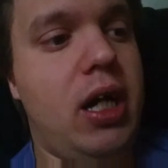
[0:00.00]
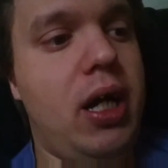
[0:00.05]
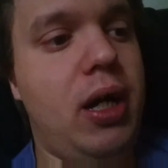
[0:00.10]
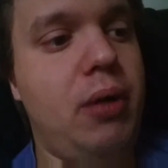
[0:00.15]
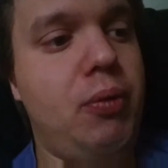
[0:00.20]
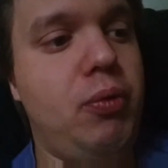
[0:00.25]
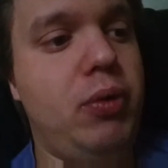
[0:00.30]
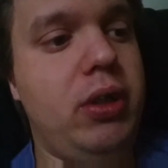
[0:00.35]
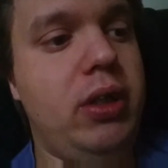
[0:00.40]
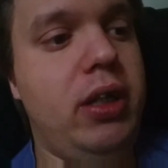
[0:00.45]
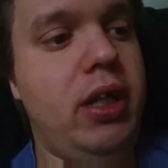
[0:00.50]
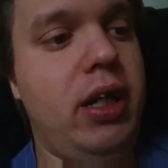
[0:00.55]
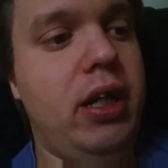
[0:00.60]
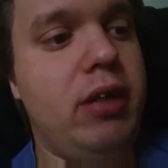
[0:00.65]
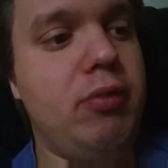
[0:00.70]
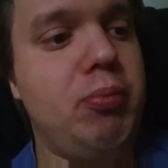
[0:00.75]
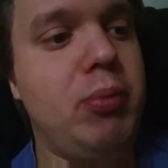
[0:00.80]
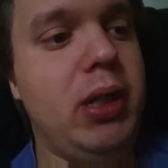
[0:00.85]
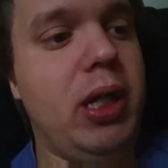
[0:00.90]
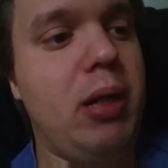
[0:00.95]
I would
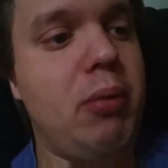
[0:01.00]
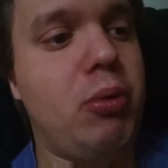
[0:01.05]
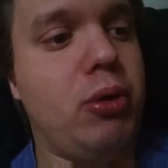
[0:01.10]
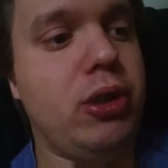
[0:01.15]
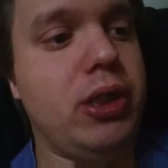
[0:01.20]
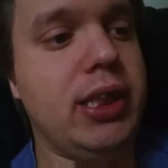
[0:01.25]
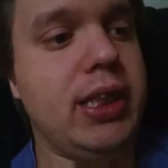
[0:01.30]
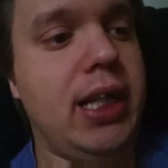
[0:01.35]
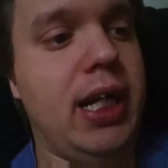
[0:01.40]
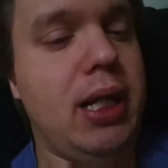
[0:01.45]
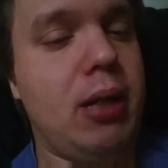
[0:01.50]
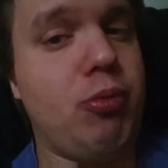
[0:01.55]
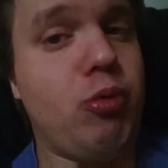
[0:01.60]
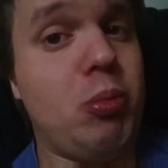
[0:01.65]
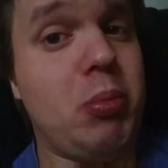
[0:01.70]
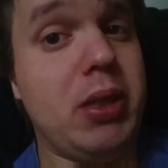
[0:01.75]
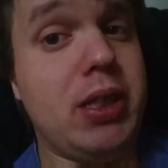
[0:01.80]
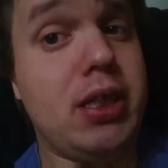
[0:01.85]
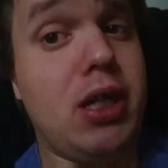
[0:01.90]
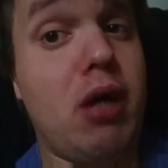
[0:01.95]
have been able to stand up
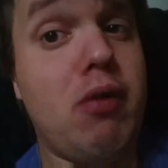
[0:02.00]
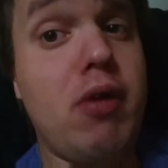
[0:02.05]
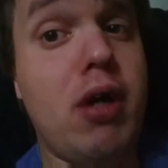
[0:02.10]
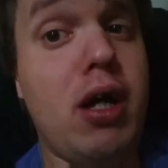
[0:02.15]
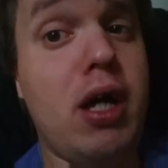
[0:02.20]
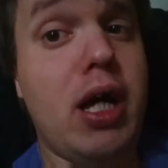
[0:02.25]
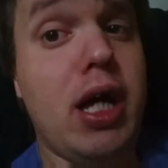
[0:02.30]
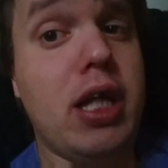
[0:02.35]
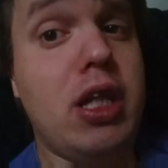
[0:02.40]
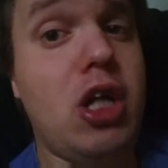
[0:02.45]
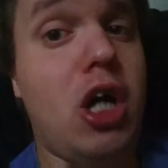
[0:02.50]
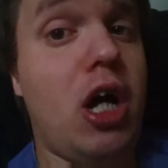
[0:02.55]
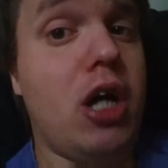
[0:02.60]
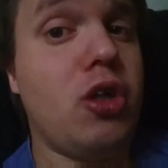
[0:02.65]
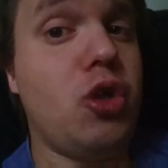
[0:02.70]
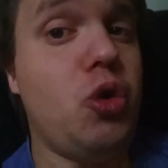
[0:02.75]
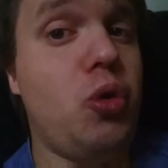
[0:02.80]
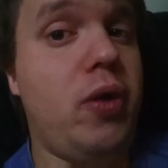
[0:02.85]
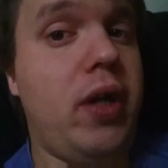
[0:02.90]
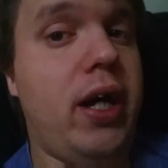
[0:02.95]
for myself and
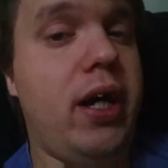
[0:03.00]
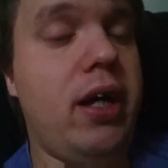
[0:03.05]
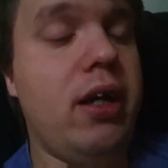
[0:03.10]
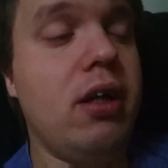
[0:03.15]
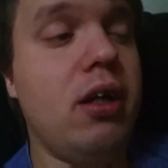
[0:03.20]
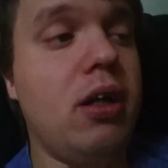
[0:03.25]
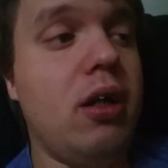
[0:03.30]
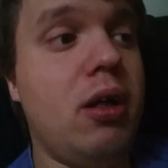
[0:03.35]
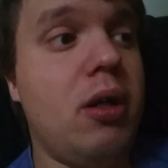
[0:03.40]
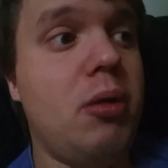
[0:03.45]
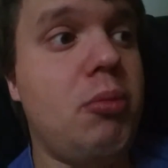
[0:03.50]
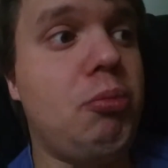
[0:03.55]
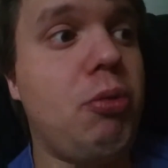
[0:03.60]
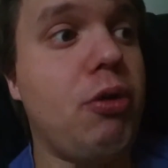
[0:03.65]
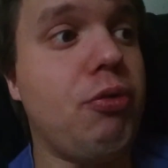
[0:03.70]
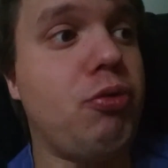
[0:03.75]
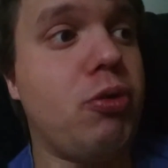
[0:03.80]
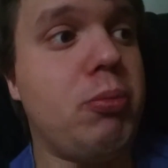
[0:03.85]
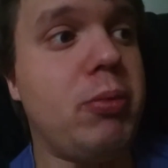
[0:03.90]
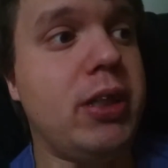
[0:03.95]
not do that.
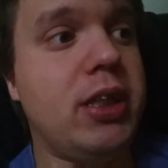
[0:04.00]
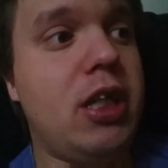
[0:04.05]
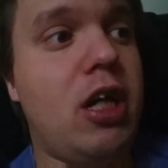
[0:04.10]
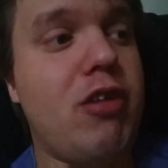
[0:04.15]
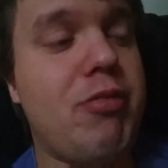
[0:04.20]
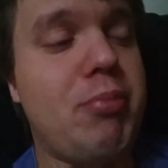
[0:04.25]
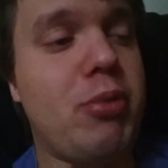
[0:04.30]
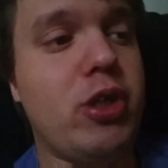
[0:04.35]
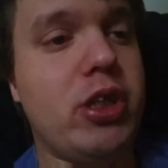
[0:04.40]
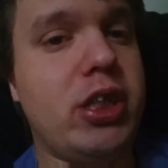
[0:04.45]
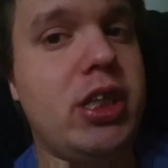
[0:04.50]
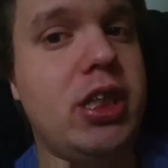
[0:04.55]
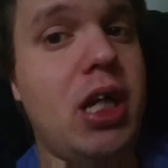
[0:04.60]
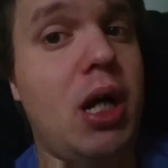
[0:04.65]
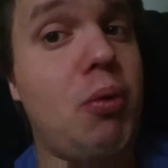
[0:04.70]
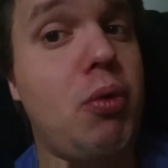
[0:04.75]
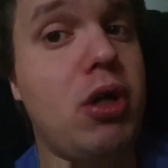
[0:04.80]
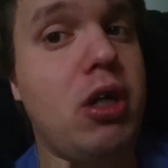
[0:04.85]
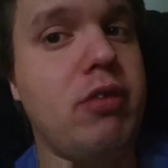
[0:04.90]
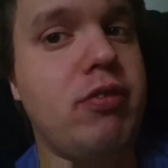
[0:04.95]
But for myself personally,
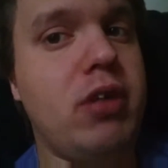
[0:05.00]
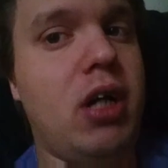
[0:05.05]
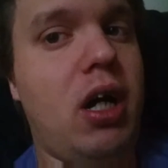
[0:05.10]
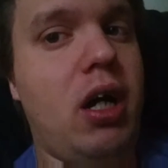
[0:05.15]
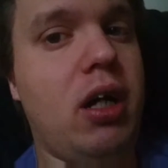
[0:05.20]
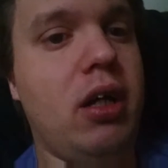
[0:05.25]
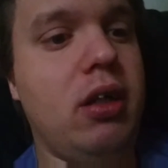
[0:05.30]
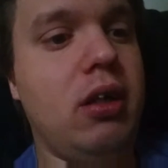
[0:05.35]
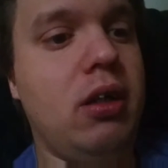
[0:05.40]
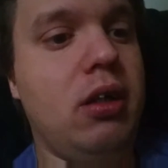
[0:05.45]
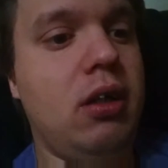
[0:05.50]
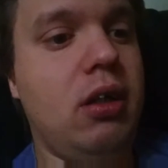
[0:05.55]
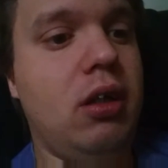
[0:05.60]
I would have not.